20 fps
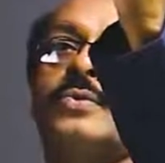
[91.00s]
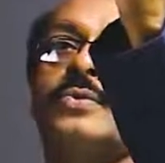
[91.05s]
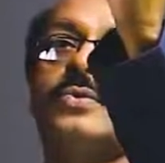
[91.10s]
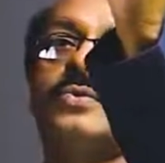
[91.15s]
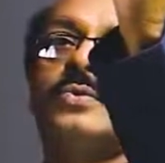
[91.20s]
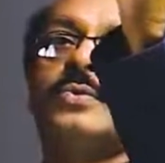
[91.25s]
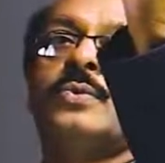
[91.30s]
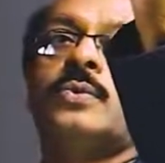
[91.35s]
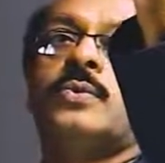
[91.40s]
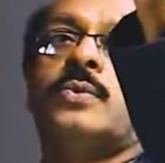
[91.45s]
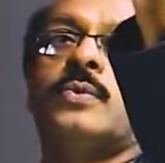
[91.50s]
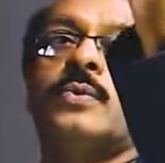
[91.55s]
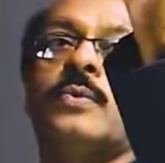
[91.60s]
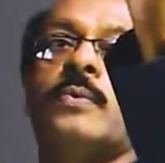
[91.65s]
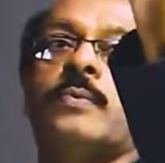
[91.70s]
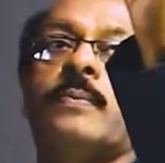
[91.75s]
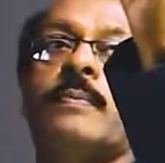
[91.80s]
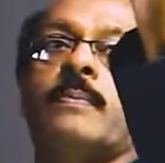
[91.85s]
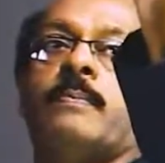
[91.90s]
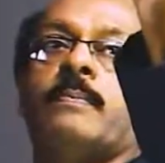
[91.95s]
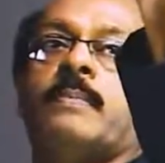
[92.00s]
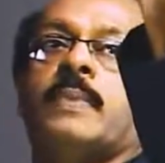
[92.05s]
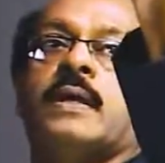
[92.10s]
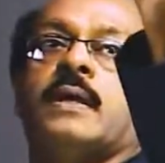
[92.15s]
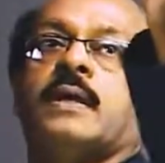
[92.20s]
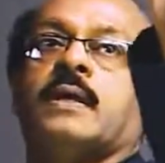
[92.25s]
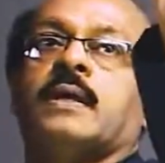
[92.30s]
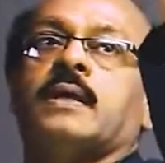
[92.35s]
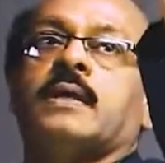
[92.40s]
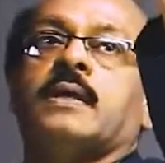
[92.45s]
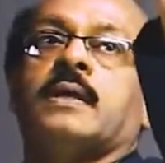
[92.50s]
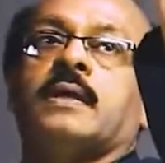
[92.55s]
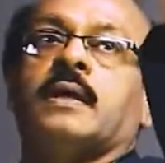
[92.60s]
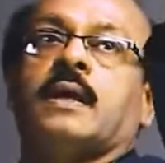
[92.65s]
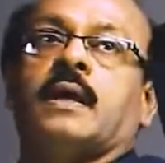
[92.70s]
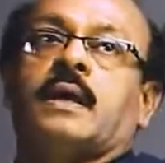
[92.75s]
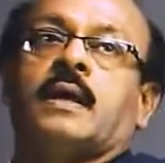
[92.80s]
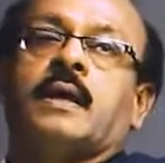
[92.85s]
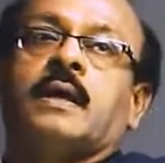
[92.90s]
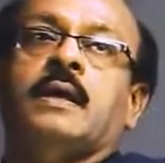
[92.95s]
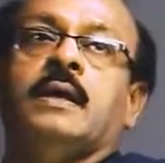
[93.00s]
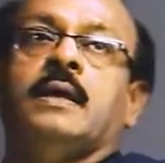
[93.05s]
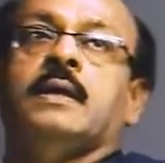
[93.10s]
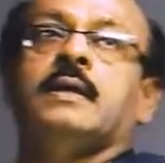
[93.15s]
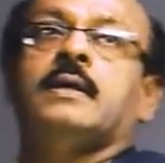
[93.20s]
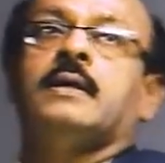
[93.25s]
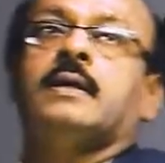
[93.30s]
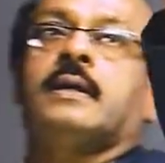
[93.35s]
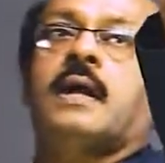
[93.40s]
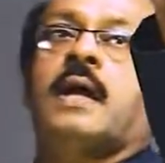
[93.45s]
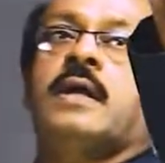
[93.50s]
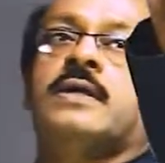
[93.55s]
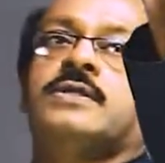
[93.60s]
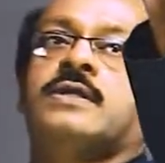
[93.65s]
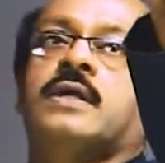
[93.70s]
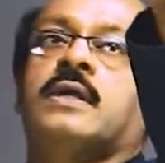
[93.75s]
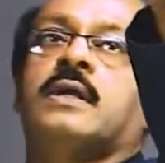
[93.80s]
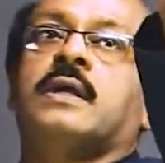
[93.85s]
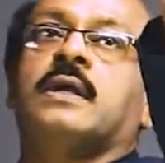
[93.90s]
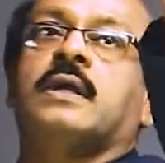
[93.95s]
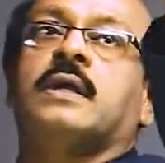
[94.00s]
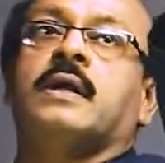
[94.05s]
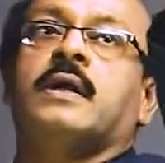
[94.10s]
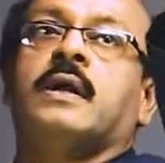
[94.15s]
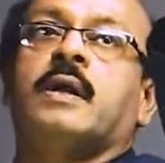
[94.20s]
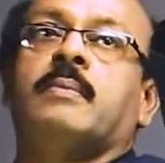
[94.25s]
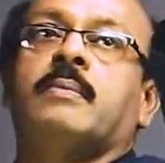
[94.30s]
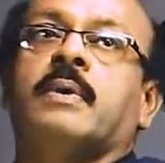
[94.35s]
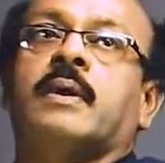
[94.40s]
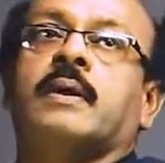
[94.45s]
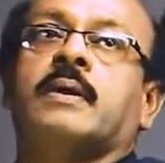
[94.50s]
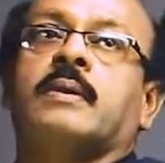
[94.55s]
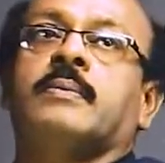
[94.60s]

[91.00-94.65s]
2 be a rational number.